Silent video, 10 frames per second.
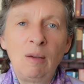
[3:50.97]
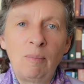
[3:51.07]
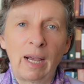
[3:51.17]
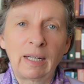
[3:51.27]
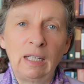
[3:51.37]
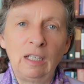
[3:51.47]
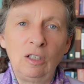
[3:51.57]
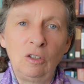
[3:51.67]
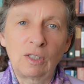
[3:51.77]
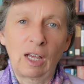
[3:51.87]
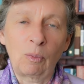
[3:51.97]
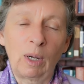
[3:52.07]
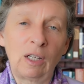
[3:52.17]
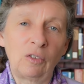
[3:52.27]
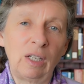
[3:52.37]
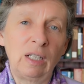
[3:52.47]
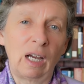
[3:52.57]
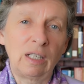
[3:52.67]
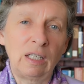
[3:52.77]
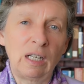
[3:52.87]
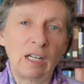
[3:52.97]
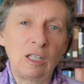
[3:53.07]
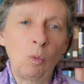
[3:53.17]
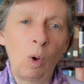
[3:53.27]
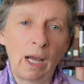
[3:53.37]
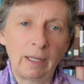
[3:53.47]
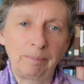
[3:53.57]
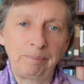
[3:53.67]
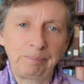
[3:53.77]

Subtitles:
back in New South Wales in 1991.